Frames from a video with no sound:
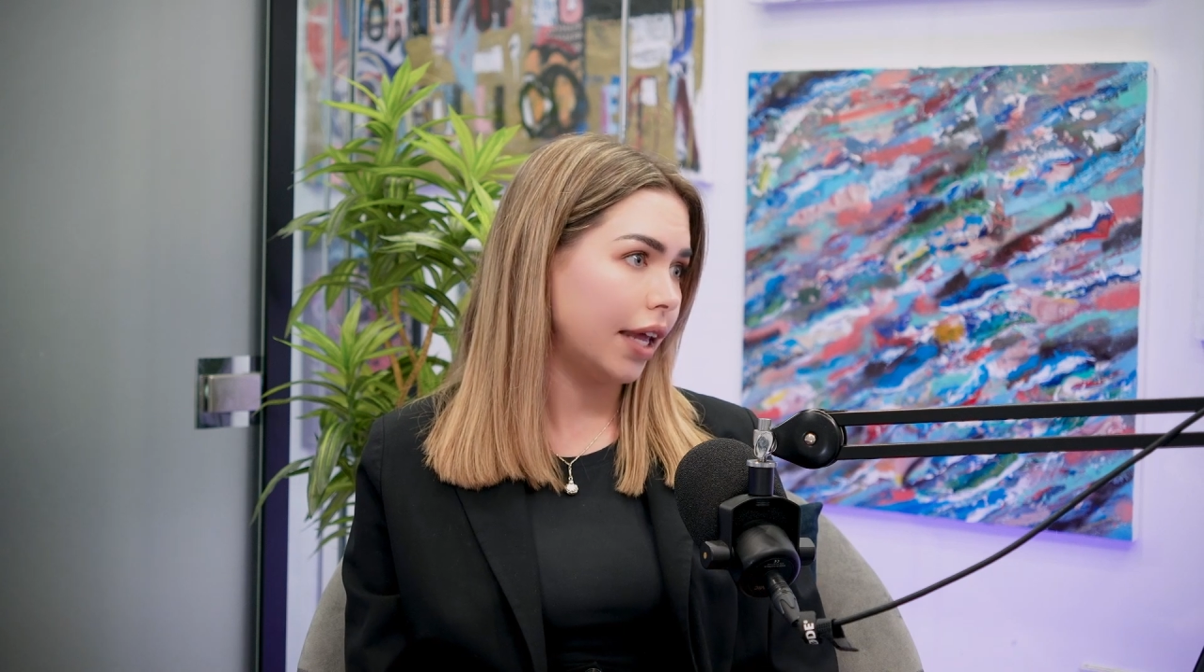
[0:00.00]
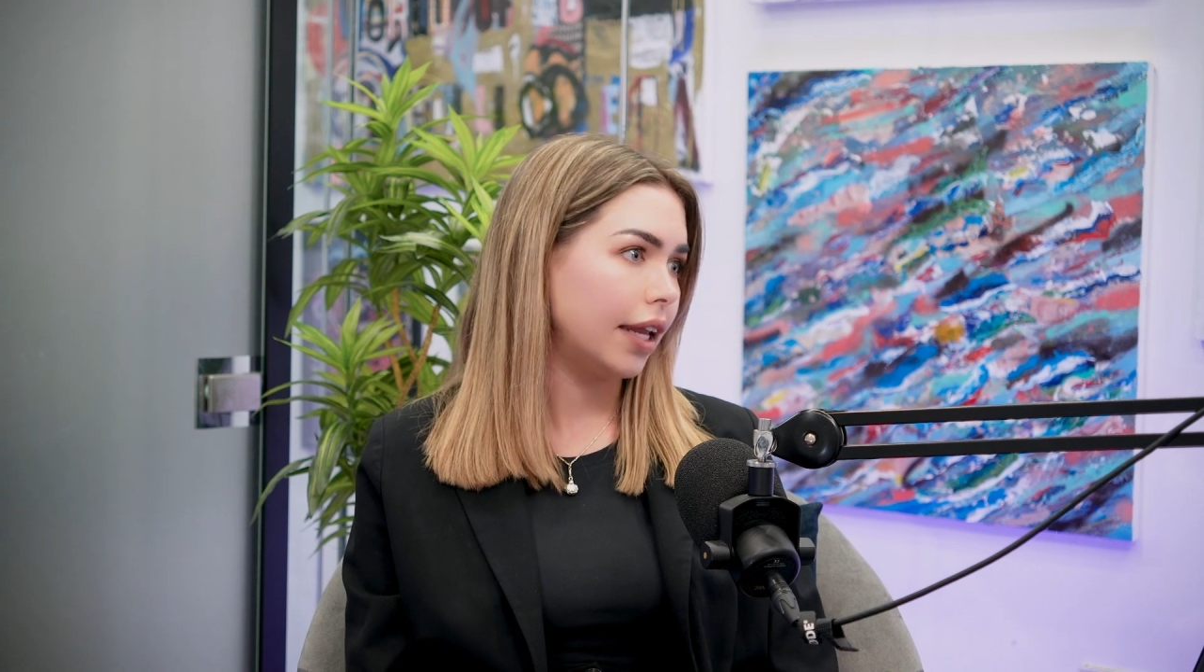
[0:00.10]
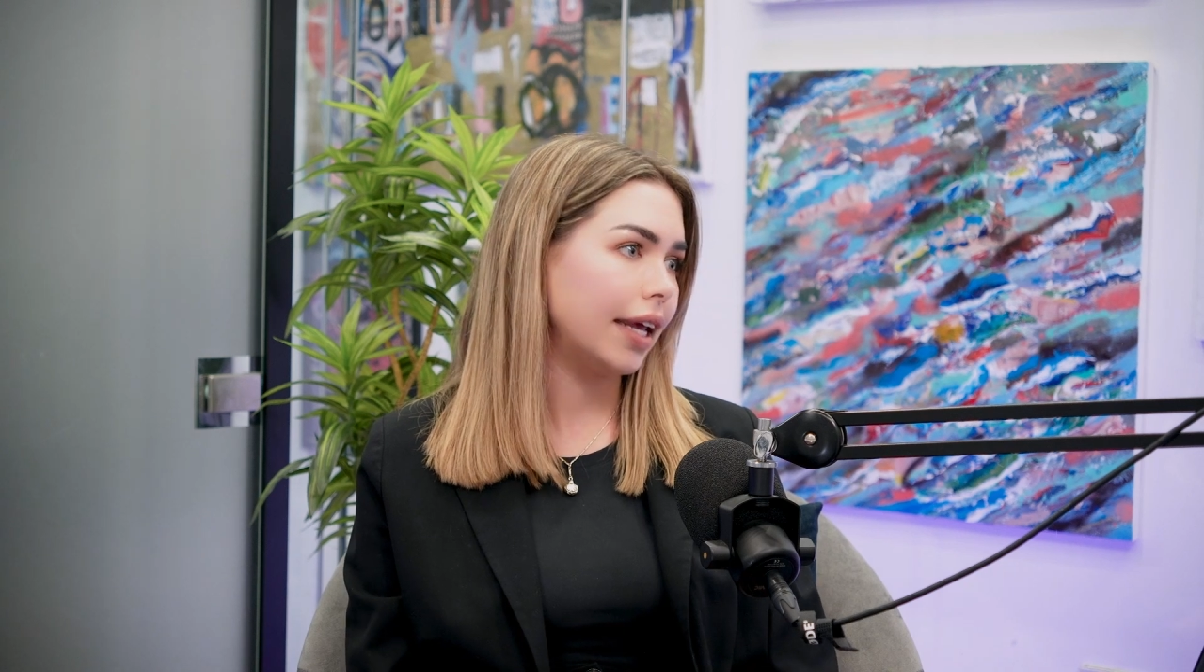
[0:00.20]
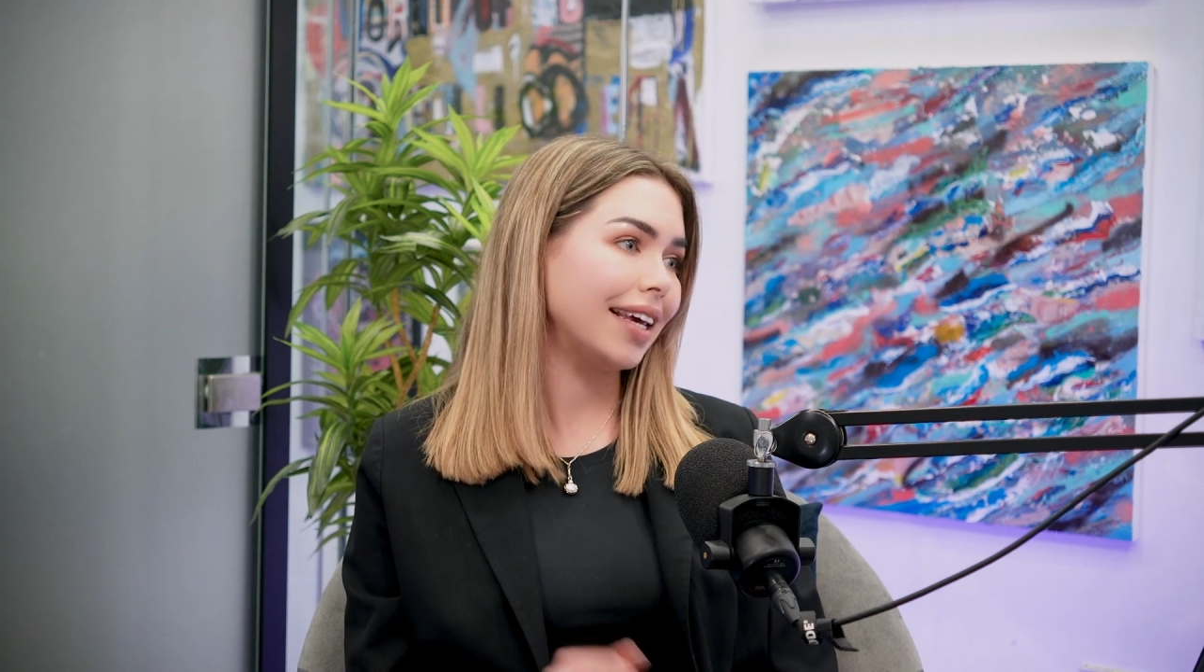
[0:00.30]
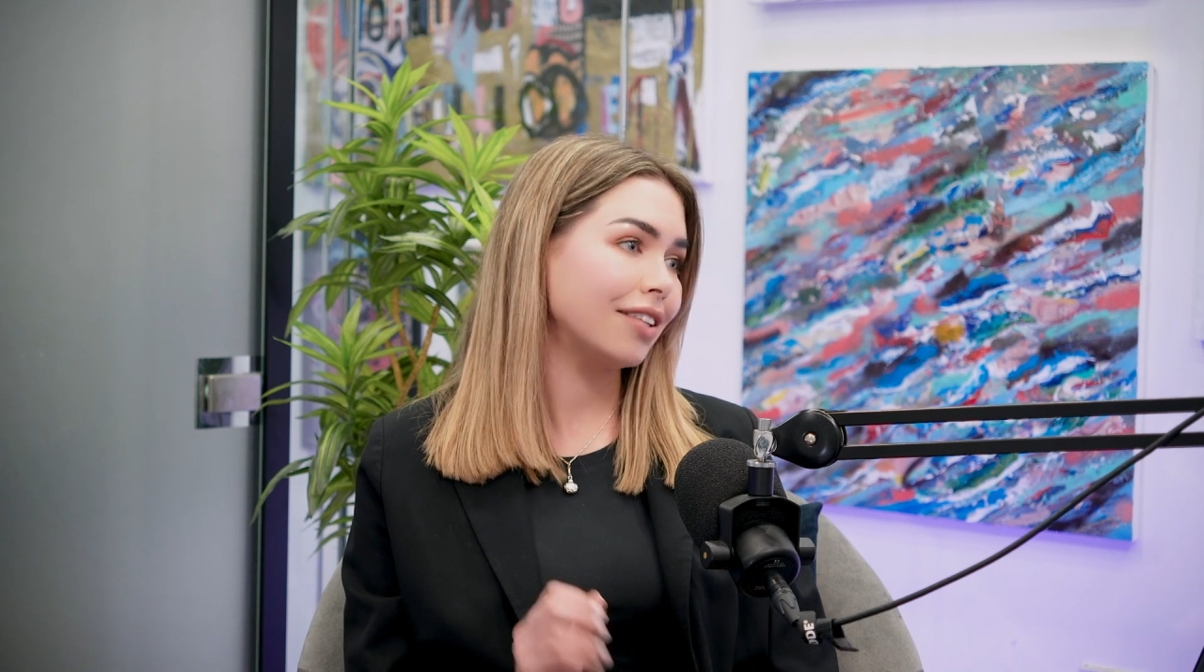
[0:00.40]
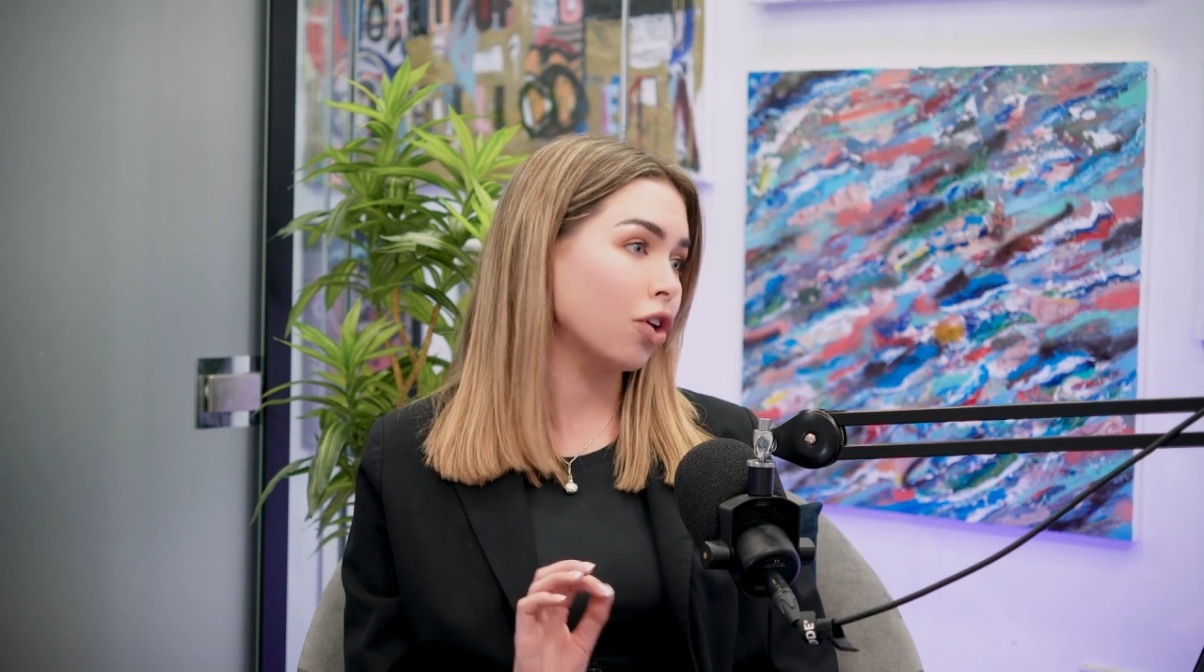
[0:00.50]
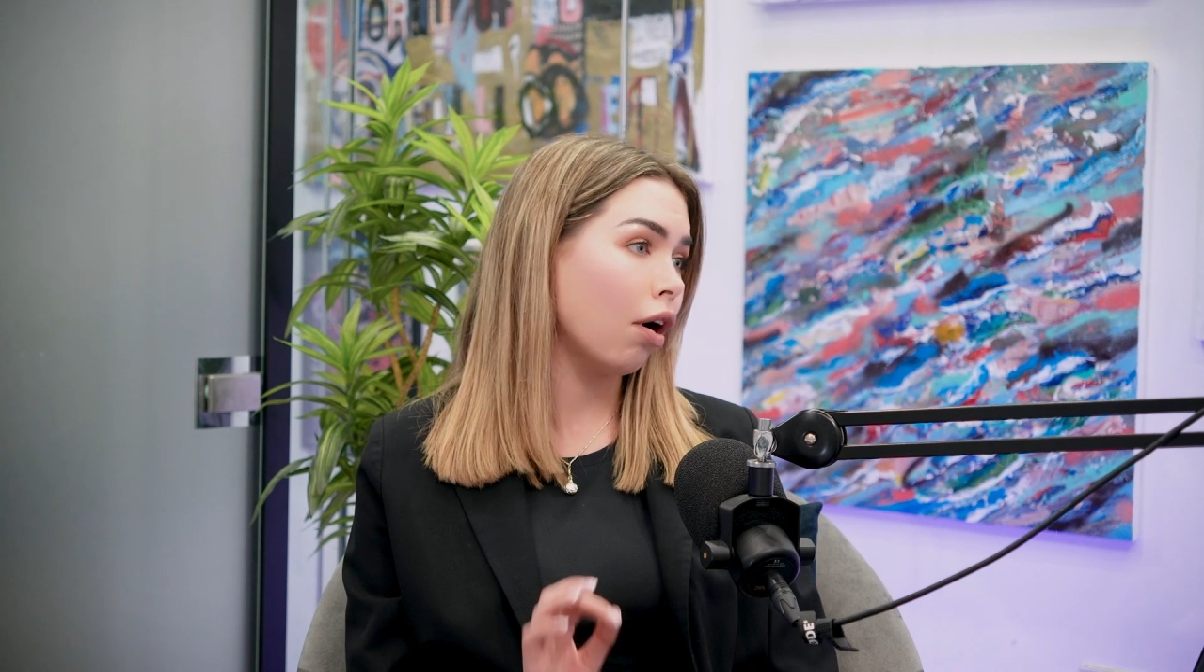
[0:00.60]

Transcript: and it is the